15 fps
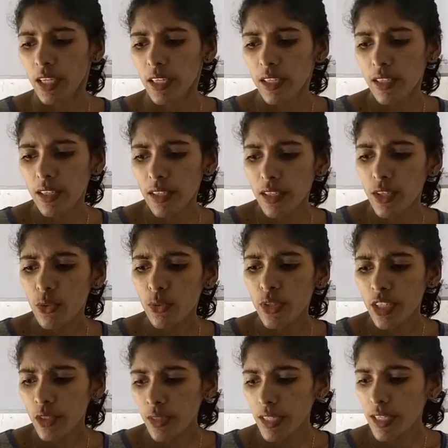You
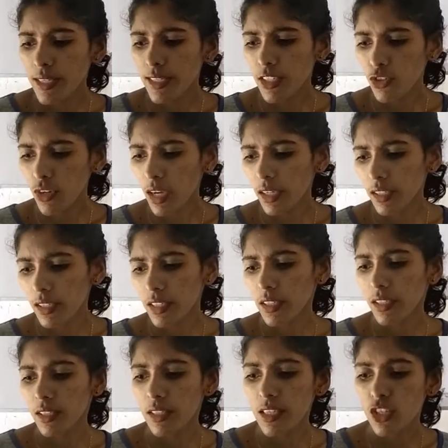need to construct
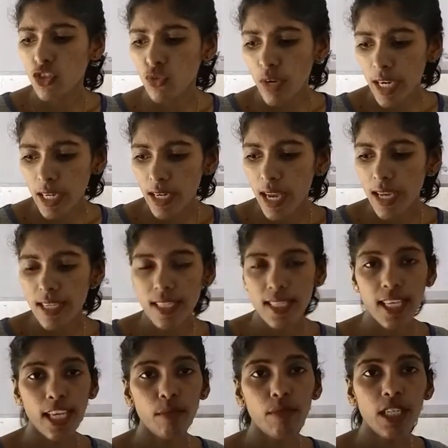the straight line
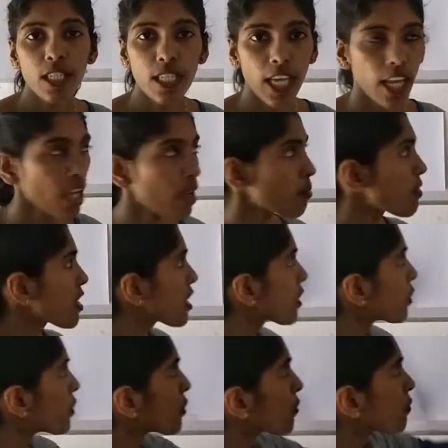segment
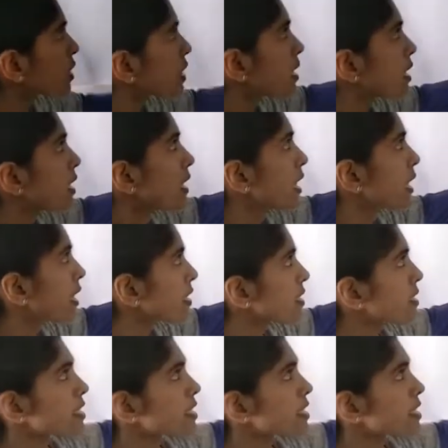AB with the length